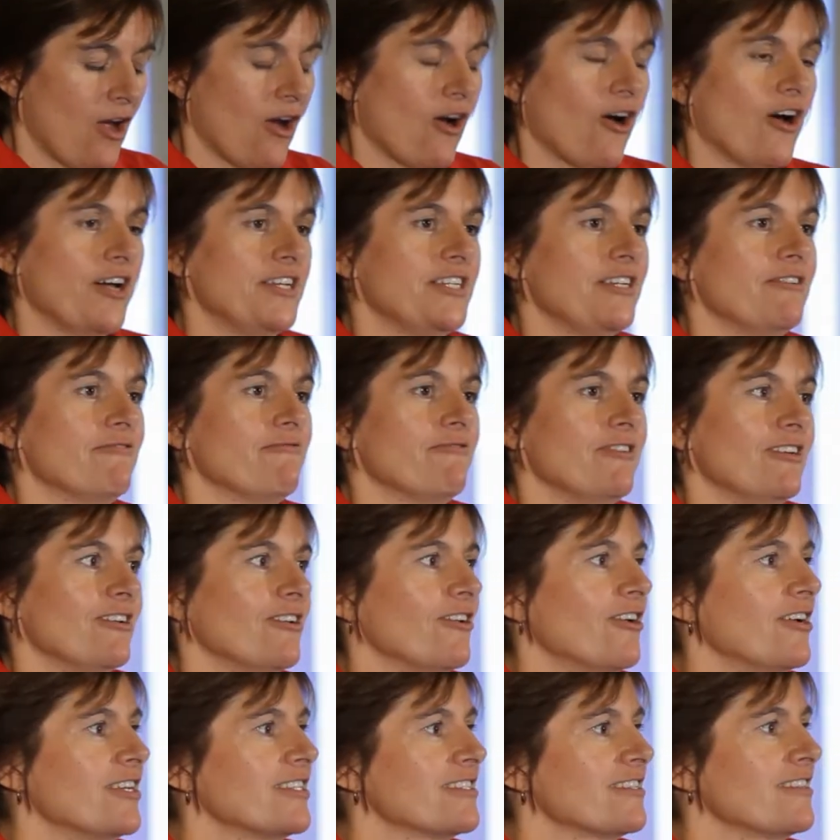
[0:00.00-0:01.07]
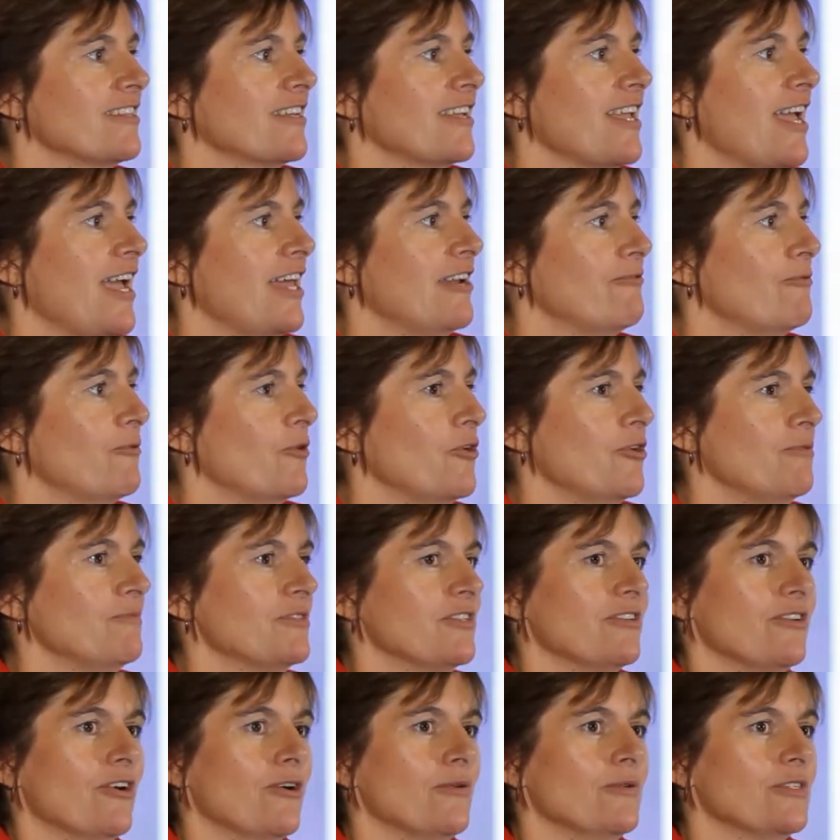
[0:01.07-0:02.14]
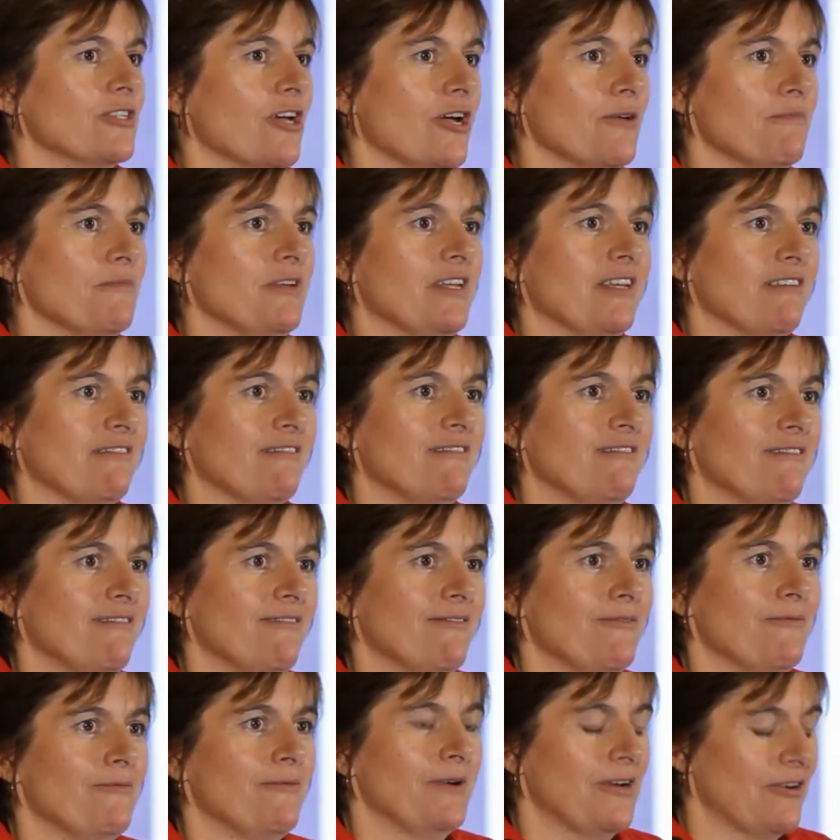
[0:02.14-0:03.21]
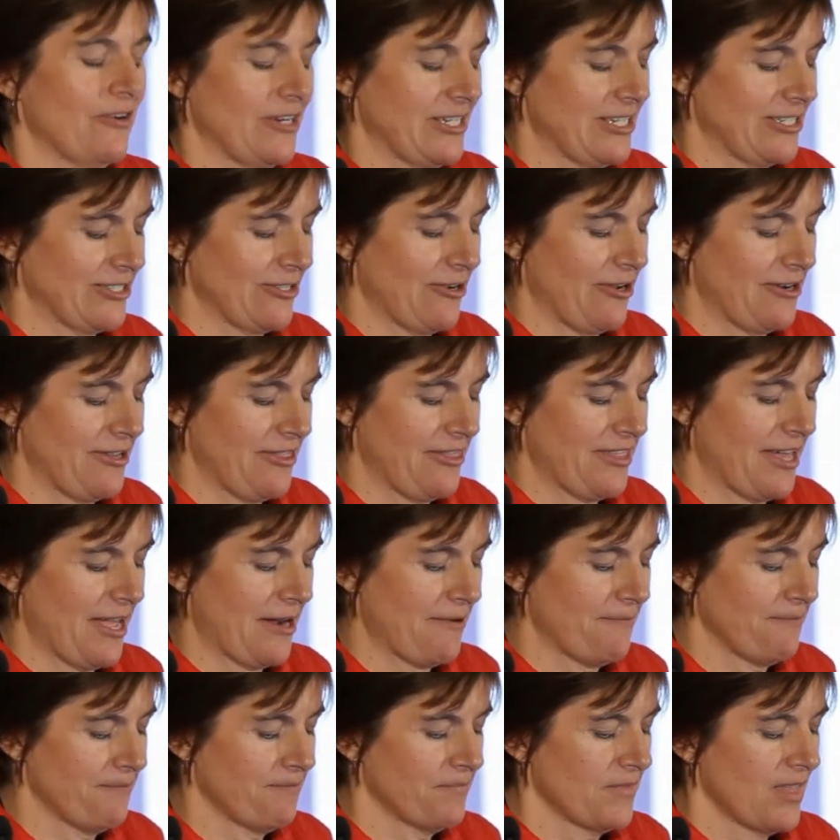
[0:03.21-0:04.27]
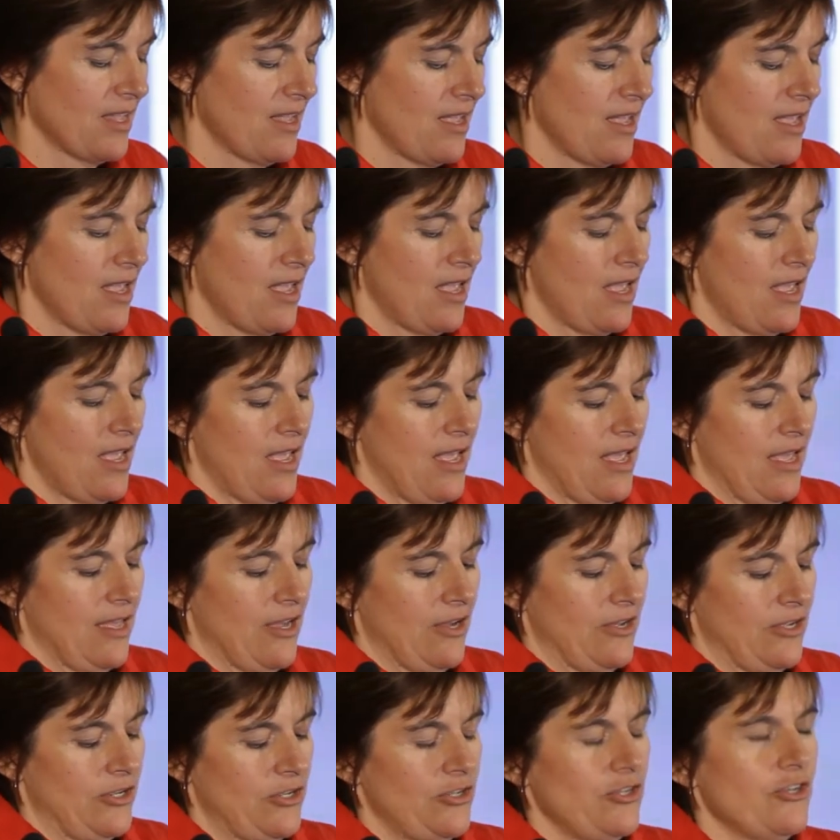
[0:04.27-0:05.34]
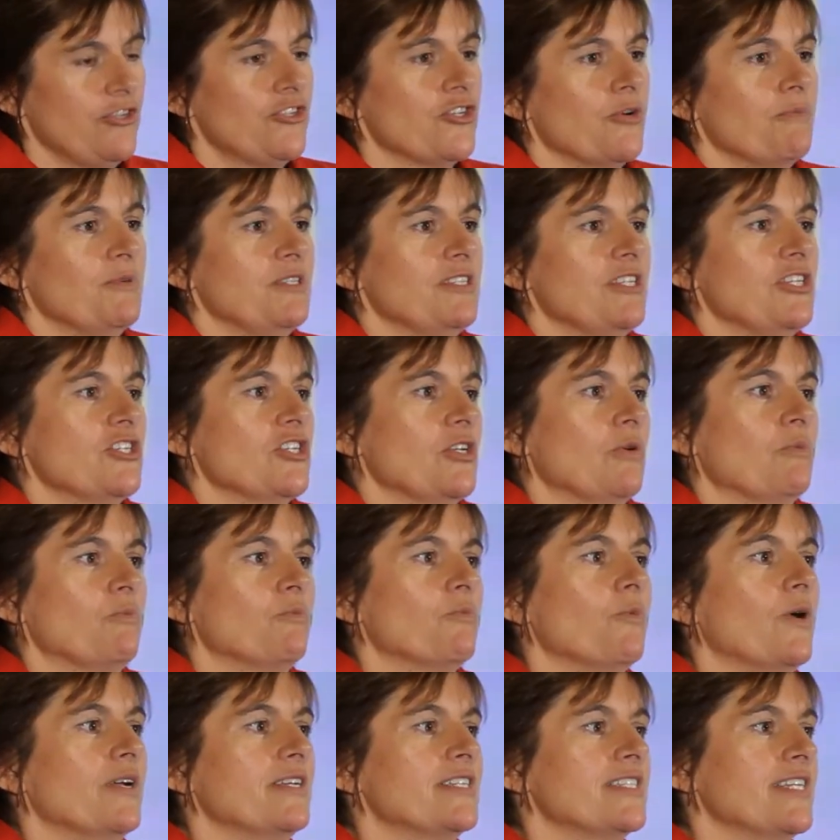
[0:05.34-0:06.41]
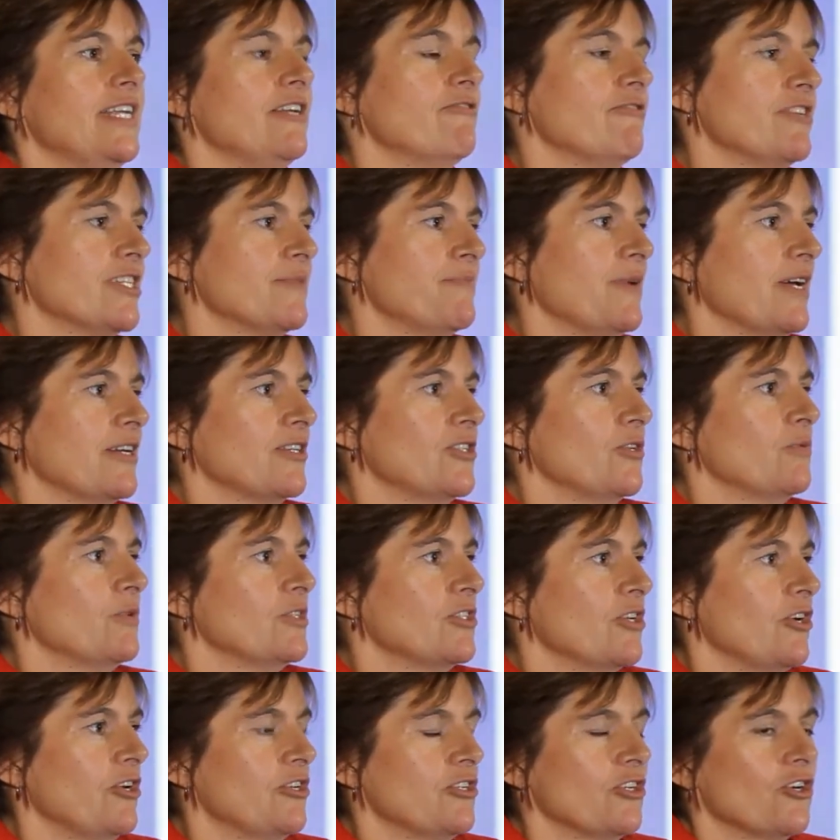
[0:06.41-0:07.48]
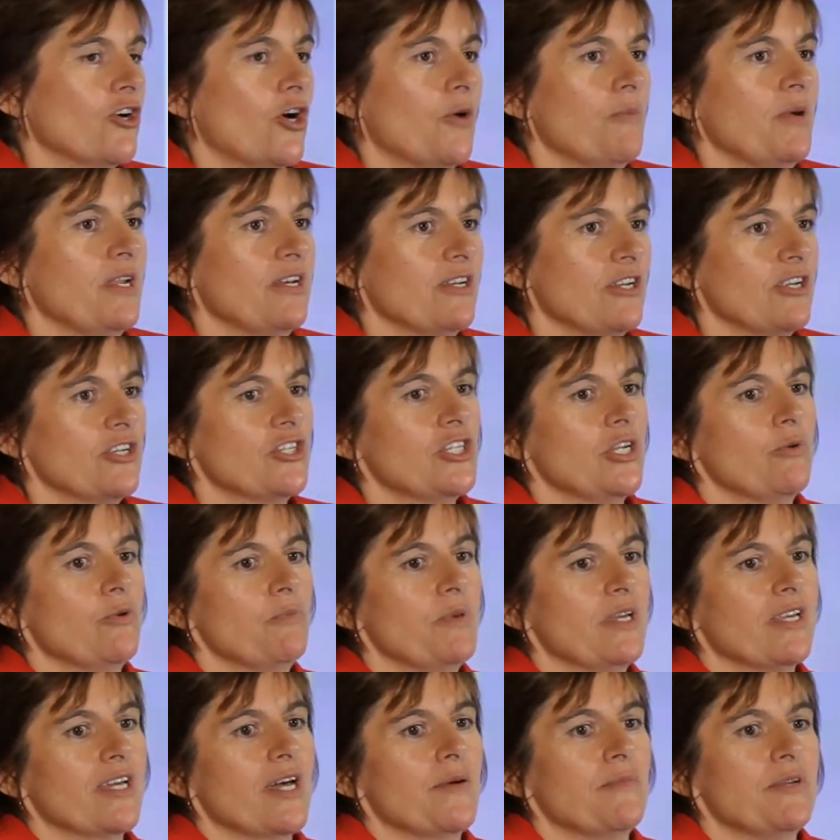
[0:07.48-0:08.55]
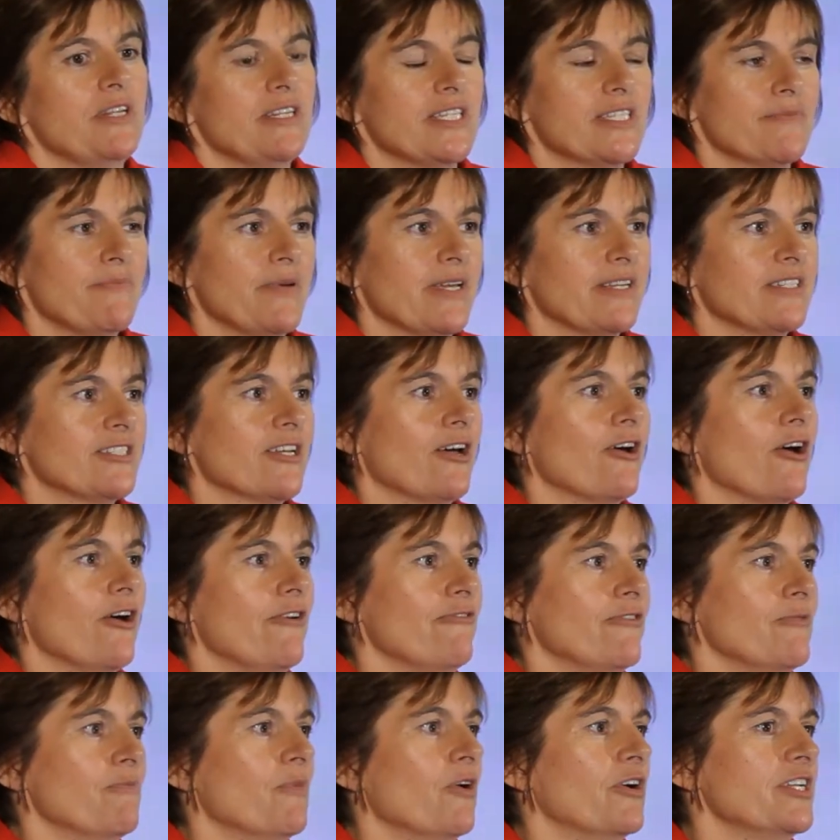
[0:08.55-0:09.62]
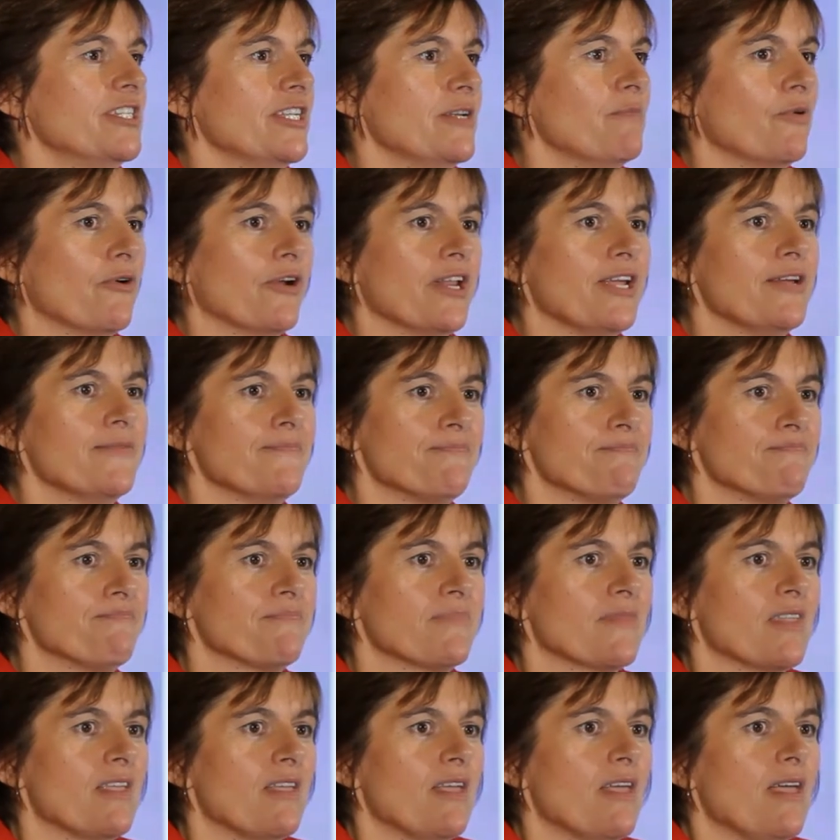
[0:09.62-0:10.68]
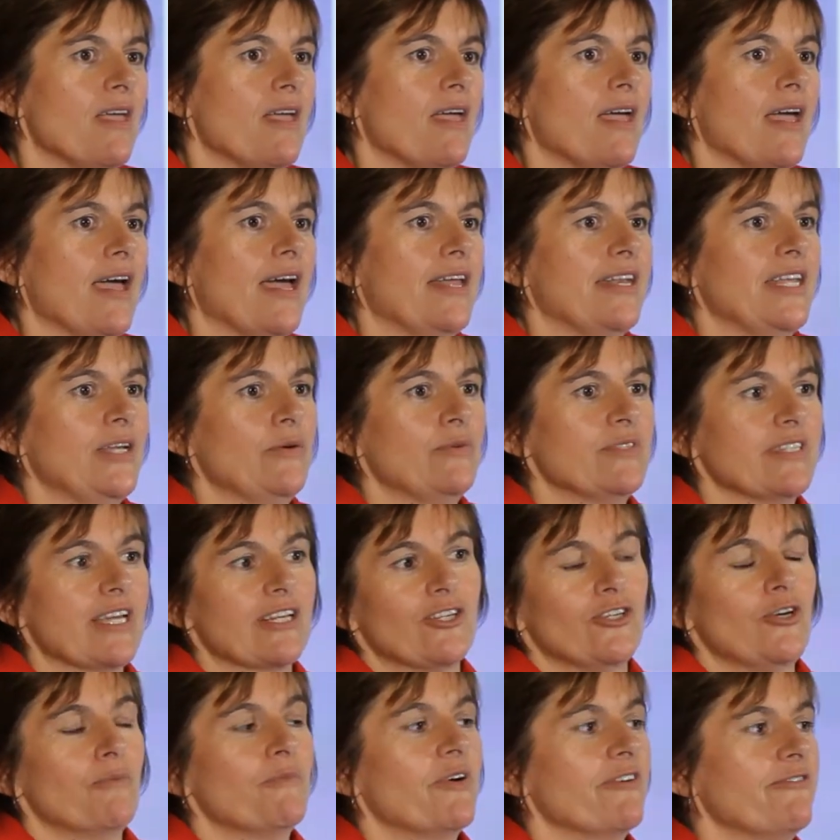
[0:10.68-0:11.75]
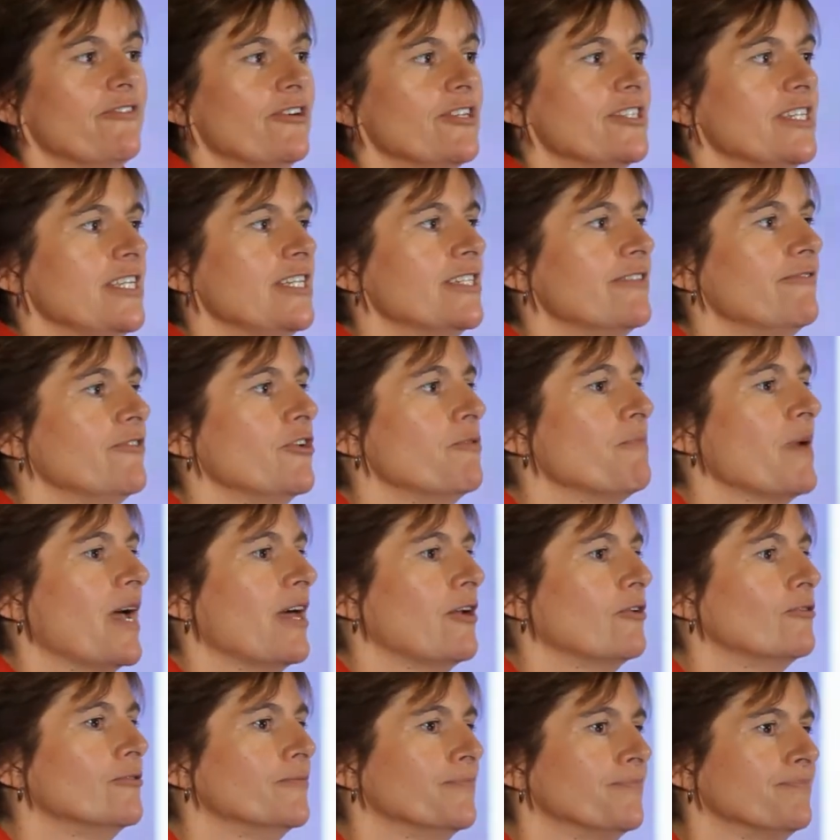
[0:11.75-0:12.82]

I didn't realise the can of worms that I was opening when I decided that. Huge opposition. One senior inspector was heard to comment, she will become an inspector over my dead body. And he was actually on my first interview panel.